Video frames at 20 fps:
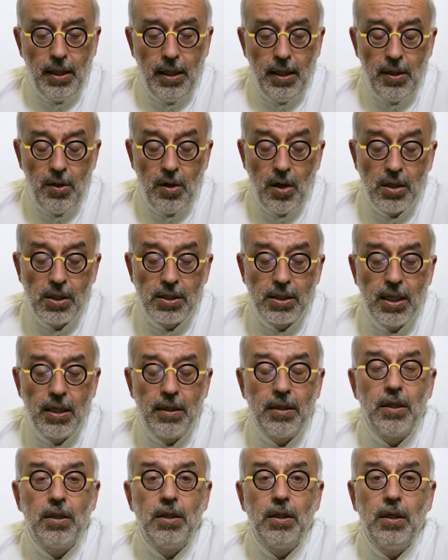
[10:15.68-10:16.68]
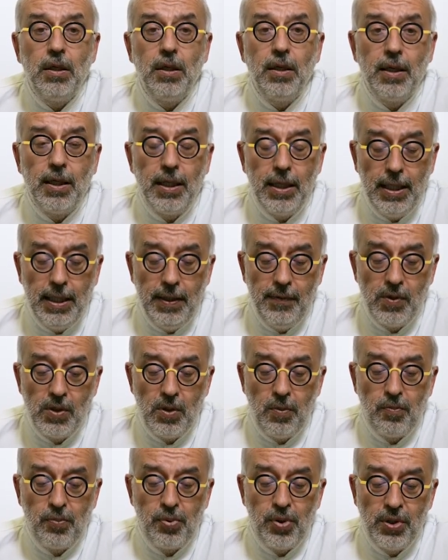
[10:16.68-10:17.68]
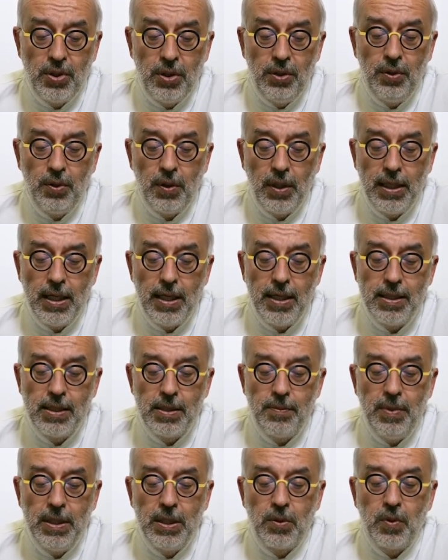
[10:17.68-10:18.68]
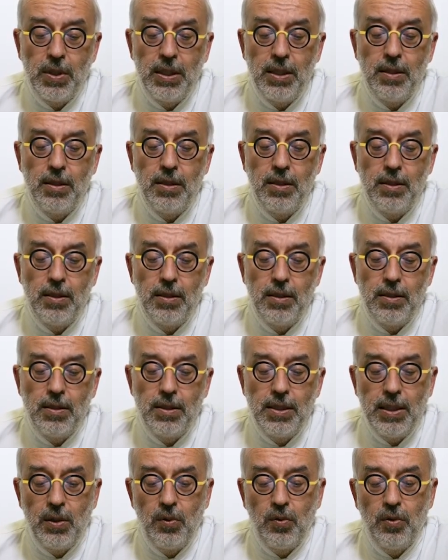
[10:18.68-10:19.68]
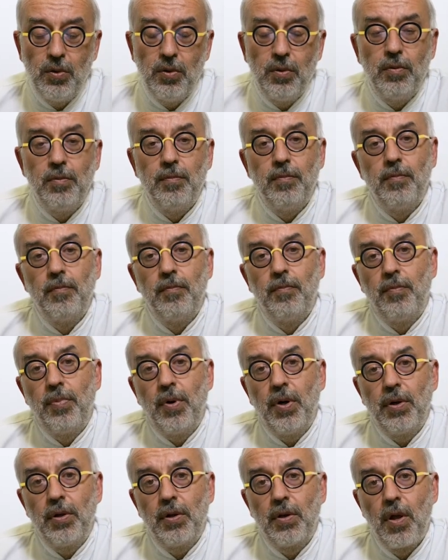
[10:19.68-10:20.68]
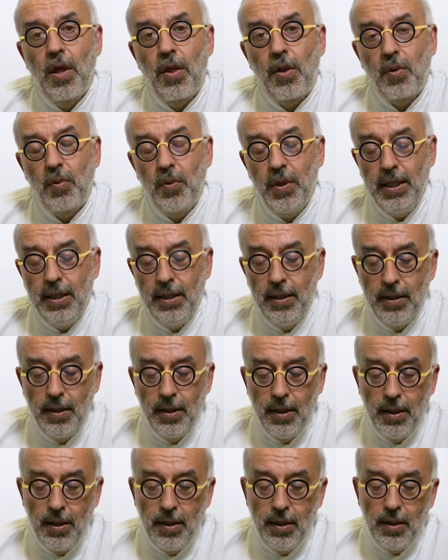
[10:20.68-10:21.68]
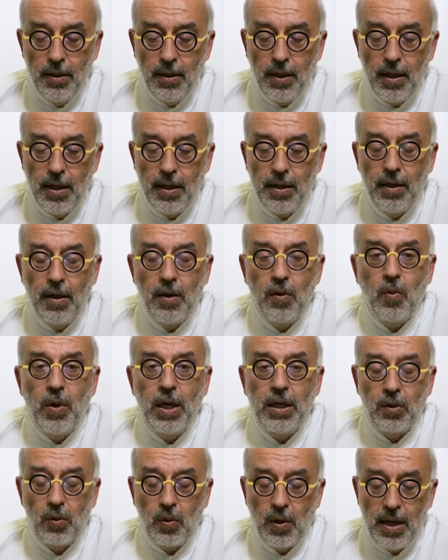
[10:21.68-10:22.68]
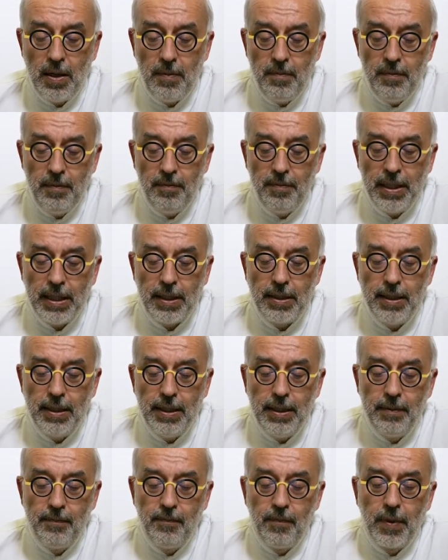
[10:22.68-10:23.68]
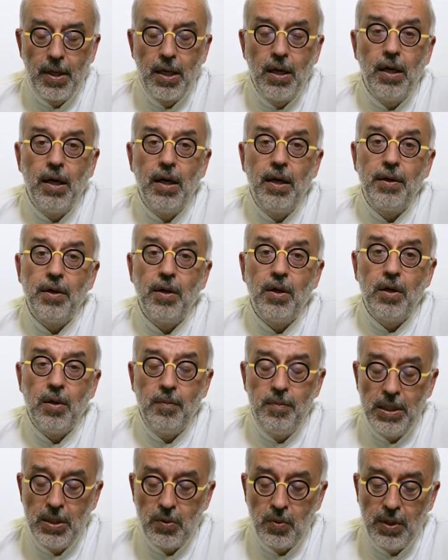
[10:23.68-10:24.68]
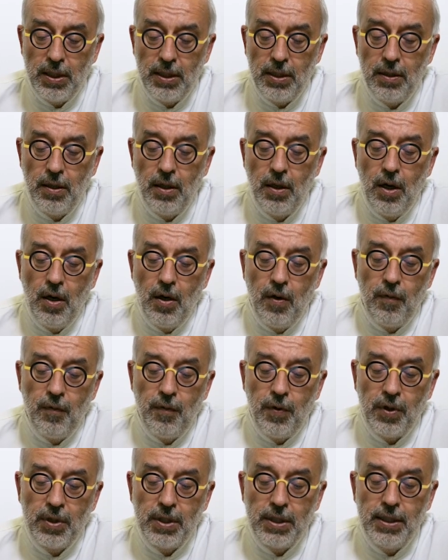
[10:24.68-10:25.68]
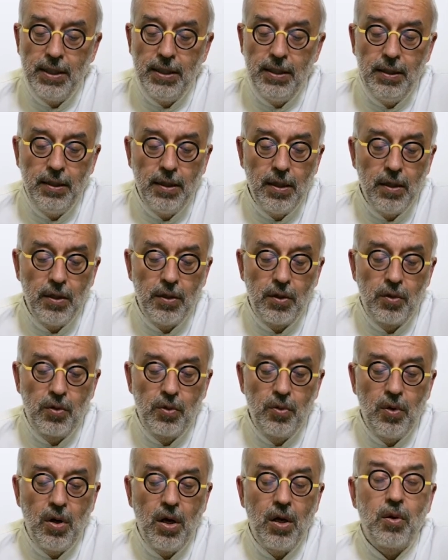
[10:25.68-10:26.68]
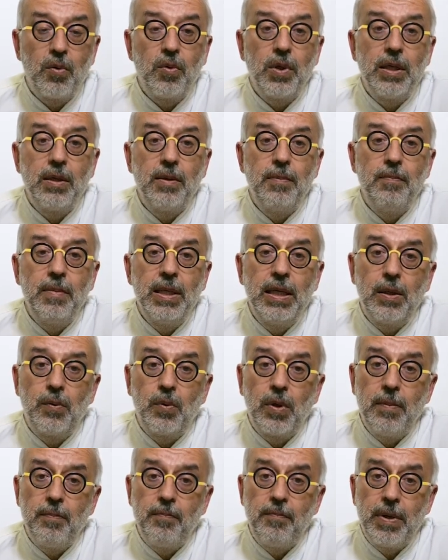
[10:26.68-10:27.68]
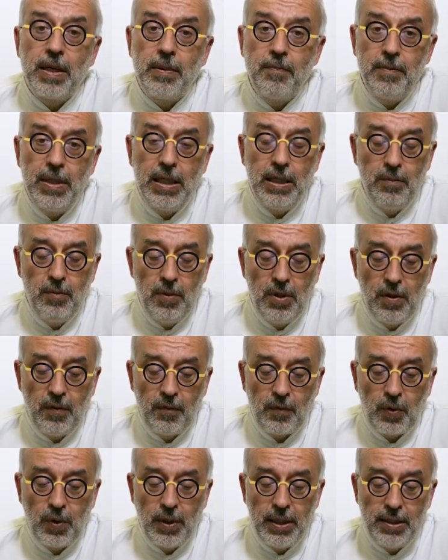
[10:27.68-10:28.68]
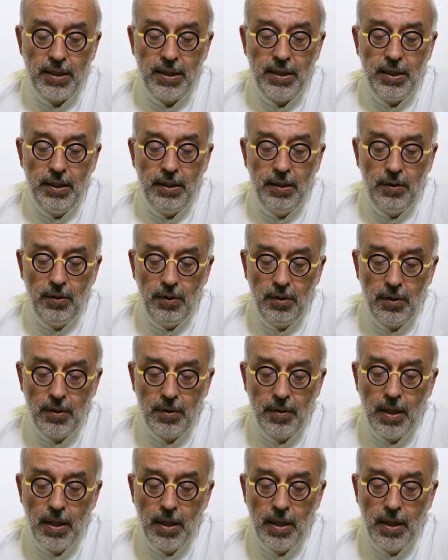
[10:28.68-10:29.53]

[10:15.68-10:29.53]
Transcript: In our center, if the proteinuria is between 0.3 and 1 gram per day and or between 40 and 200 milligram per millimole of creatinine,